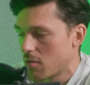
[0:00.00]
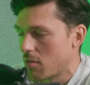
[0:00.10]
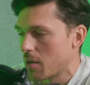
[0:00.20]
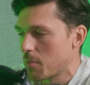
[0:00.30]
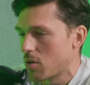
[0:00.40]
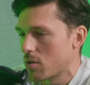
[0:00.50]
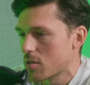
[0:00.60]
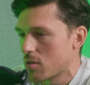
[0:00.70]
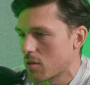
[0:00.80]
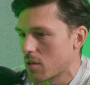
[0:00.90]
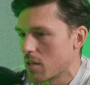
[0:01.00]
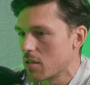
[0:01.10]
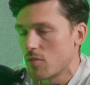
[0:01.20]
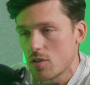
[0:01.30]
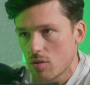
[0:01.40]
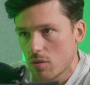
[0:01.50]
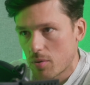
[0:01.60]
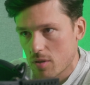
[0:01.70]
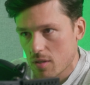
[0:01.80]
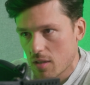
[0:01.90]
right, but also on an individual,
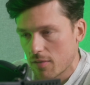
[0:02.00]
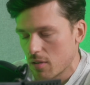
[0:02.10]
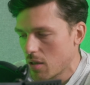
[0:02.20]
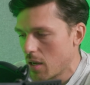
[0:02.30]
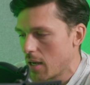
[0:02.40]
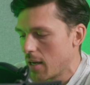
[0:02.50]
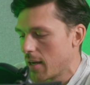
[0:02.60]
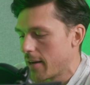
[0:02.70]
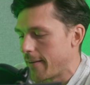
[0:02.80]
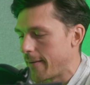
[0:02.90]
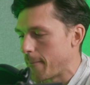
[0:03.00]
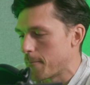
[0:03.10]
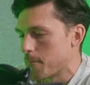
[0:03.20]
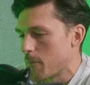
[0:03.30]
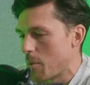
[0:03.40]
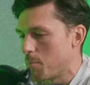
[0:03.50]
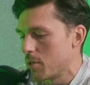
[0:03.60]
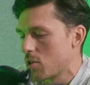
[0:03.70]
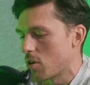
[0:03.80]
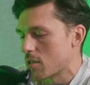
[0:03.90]
personal level,
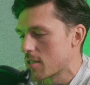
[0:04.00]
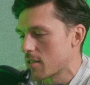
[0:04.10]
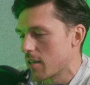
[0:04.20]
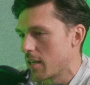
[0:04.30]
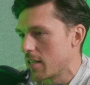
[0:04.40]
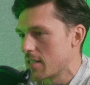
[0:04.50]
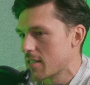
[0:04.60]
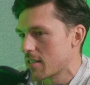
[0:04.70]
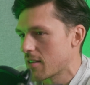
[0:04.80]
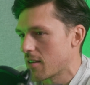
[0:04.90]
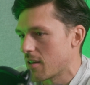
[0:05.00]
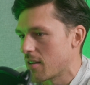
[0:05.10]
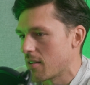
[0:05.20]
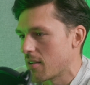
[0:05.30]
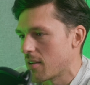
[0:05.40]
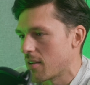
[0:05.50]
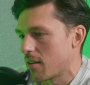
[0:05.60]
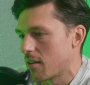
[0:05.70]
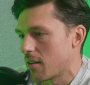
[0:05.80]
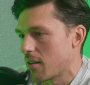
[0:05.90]
because it is
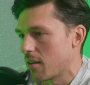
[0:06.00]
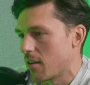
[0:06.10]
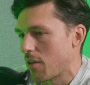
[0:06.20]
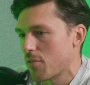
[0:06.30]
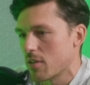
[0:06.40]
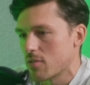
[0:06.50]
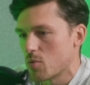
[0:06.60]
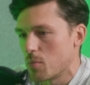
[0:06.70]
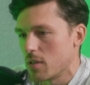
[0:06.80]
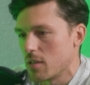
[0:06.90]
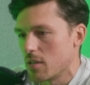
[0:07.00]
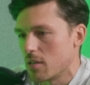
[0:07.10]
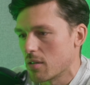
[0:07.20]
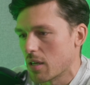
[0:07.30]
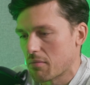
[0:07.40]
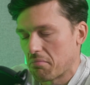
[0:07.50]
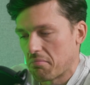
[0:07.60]
nothing to be like